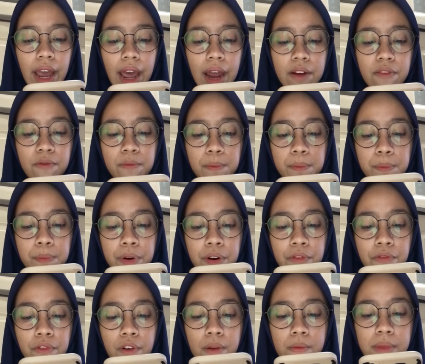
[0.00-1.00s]
and
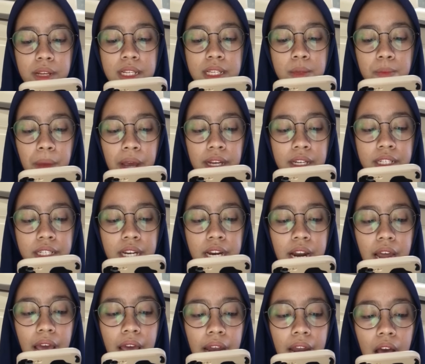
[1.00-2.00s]
perform inspection
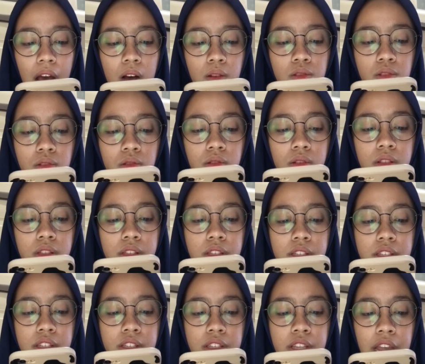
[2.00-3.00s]
and
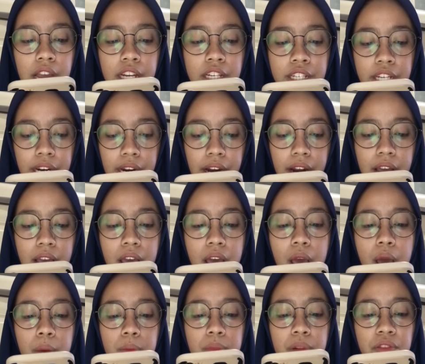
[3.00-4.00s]
auscultation
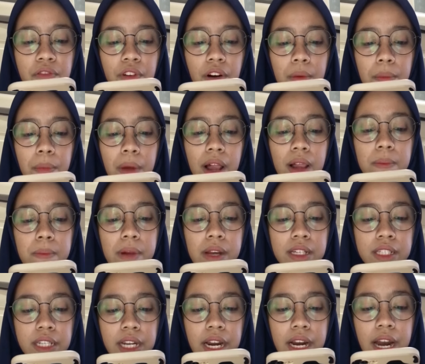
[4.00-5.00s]
before
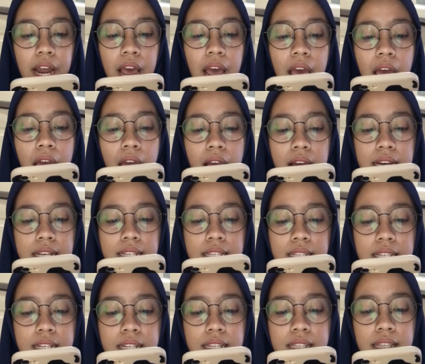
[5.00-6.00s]
palpation as
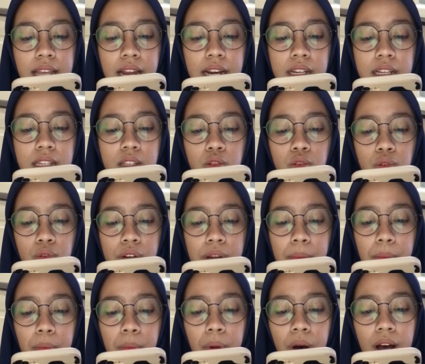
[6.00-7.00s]
distance to the
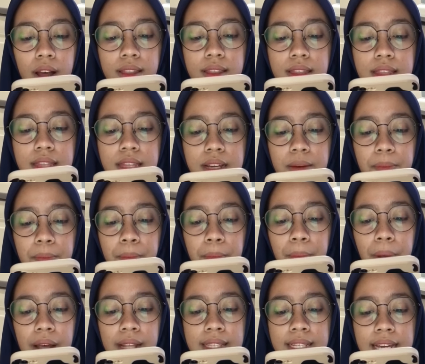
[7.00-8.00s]

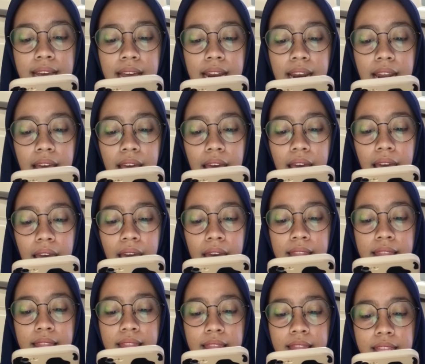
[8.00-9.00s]
patient
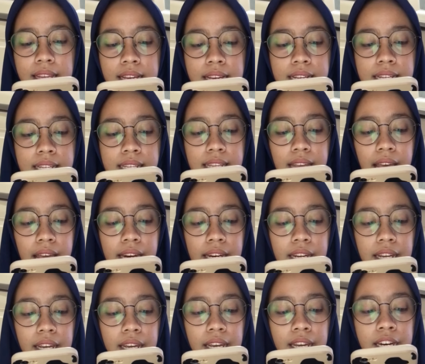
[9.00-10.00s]
at ease and
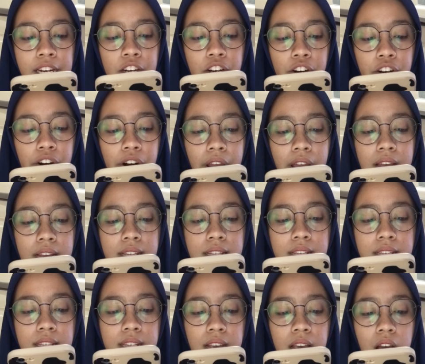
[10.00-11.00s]
increase